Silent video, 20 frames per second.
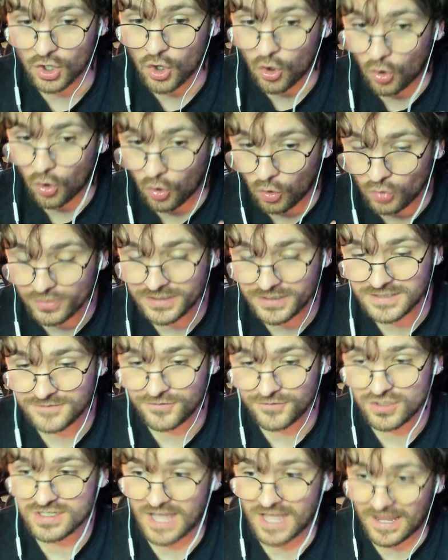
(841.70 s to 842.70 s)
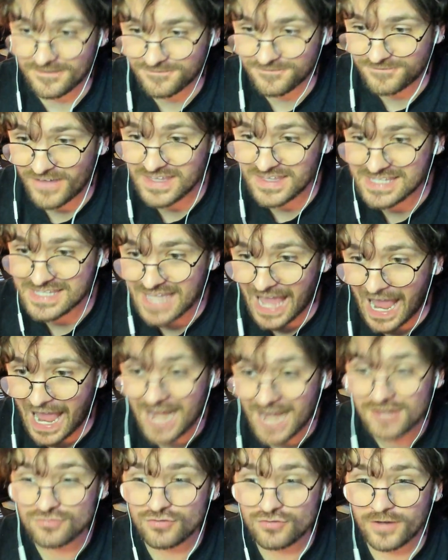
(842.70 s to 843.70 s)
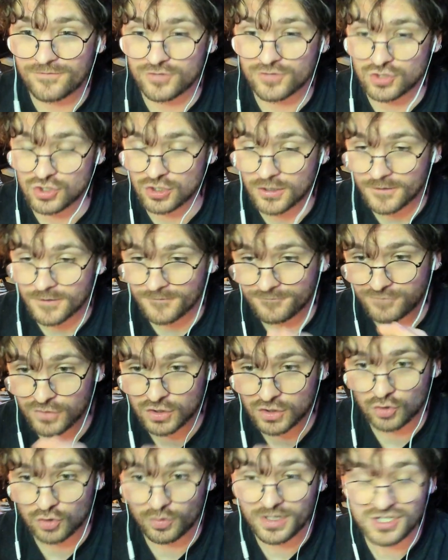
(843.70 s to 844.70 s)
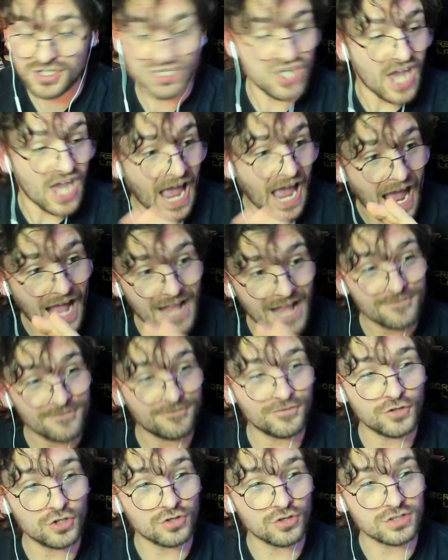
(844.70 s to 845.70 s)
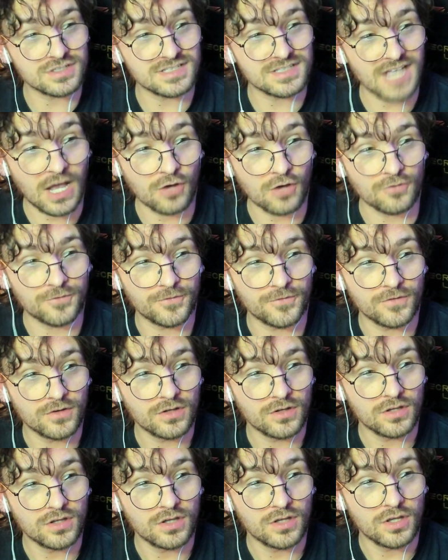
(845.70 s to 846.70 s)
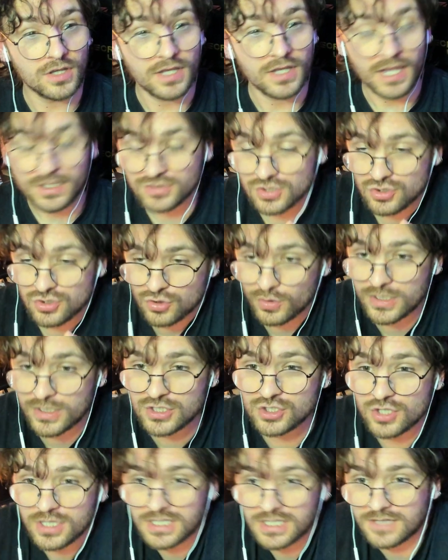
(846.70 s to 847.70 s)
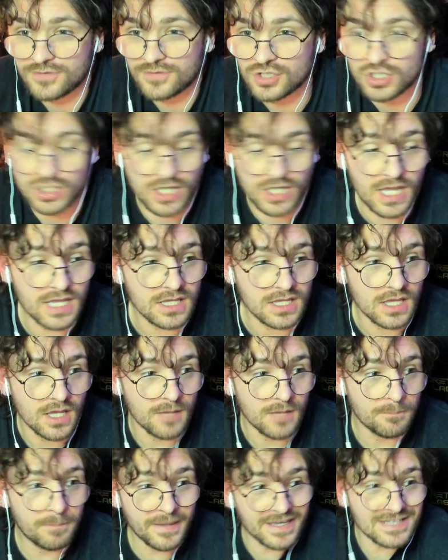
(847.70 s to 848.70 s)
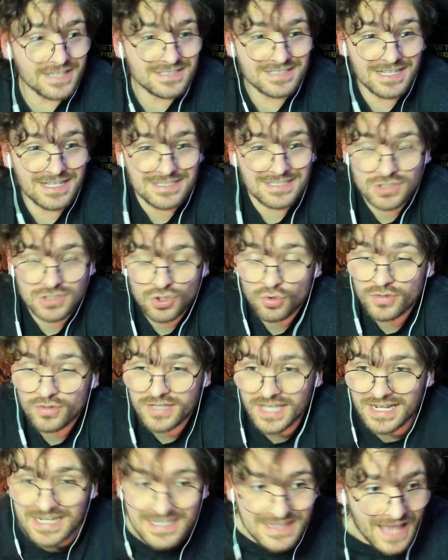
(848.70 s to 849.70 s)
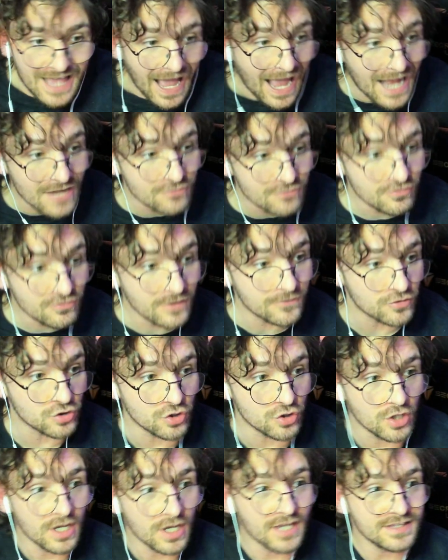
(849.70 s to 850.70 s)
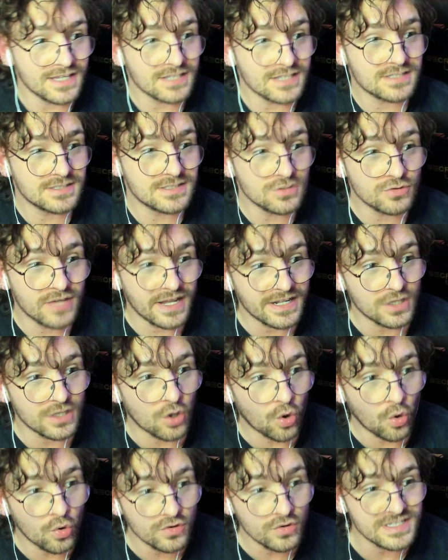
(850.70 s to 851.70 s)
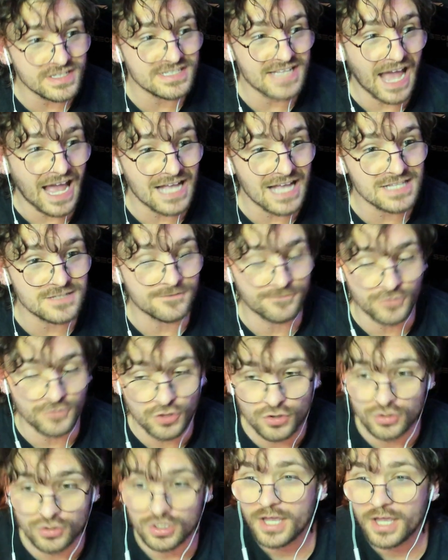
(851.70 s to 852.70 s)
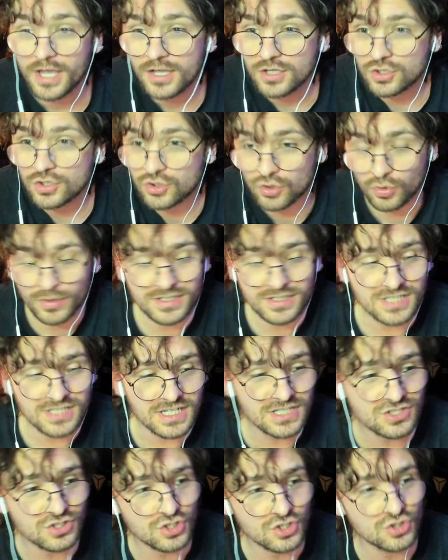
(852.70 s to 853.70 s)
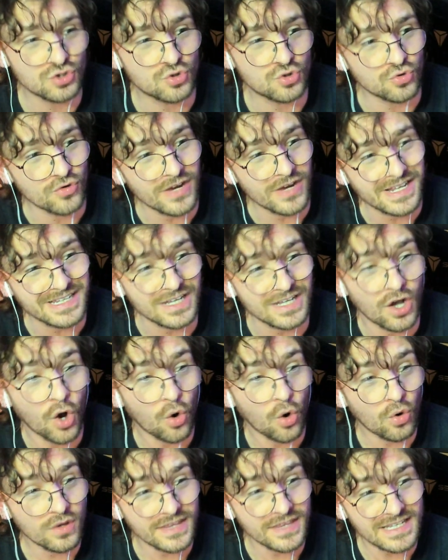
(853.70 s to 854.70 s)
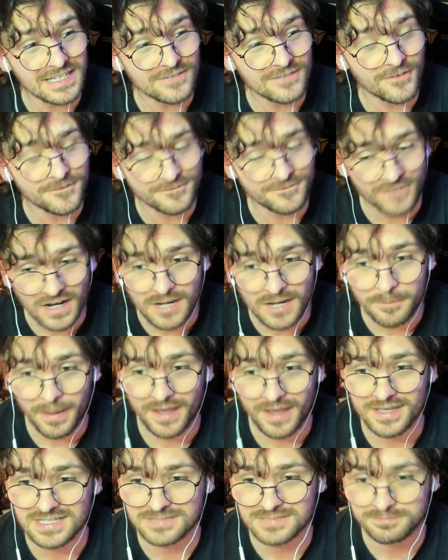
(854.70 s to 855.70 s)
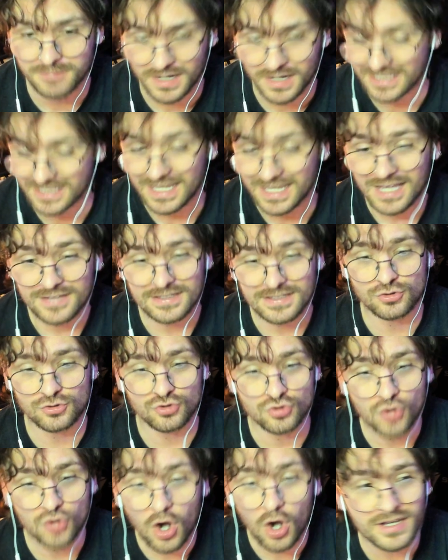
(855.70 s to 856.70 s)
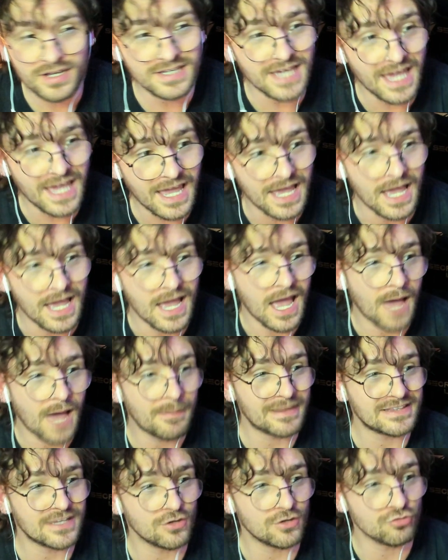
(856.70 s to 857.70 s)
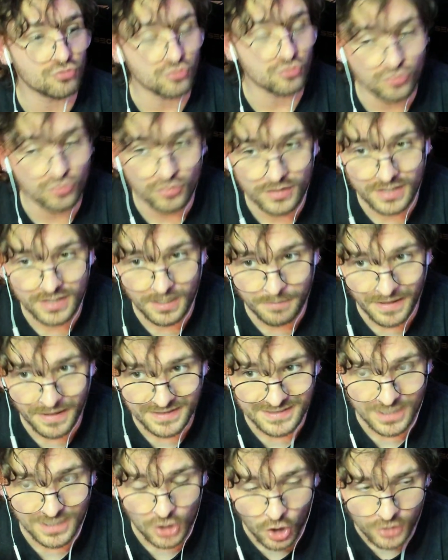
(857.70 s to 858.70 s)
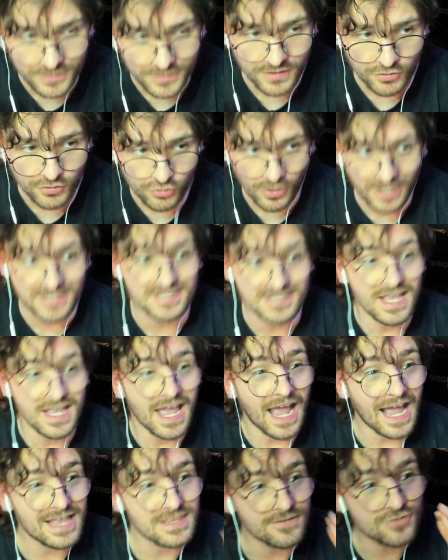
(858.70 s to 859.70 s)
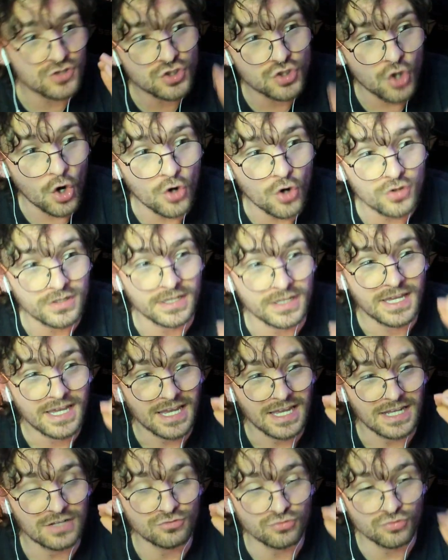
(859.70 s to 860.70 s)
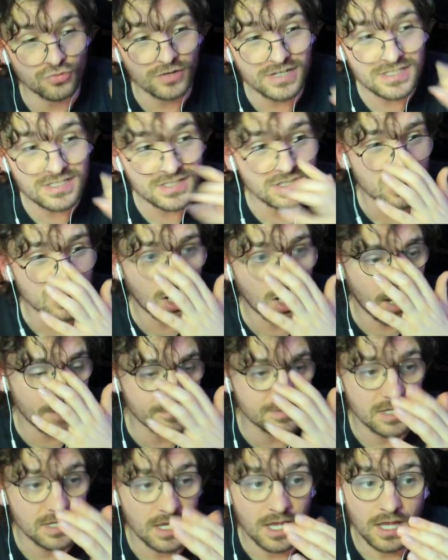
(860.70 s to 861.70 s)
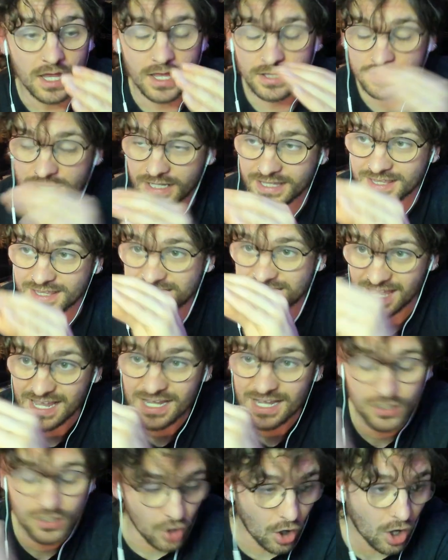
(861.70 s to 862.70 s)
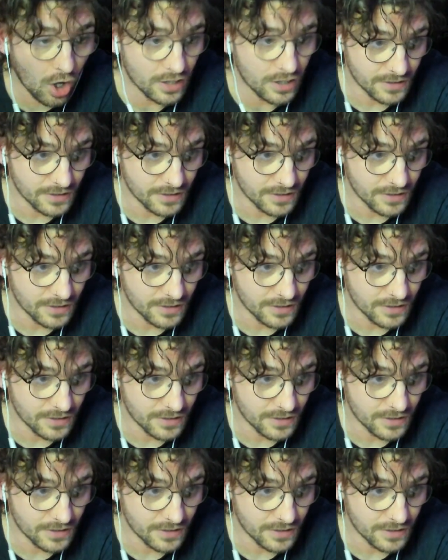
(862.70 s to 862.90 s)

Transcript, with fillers: all these views and faking ad revenue for Twitch and for yourself. So Twitch don't give a shit because they're still getting the ad revenue. They're still getting all these ads viewed. Twitch is just greedy. All they give a fuck about is money. They do not care about their about their content creators, and they've shown it in recent times. Like, thank God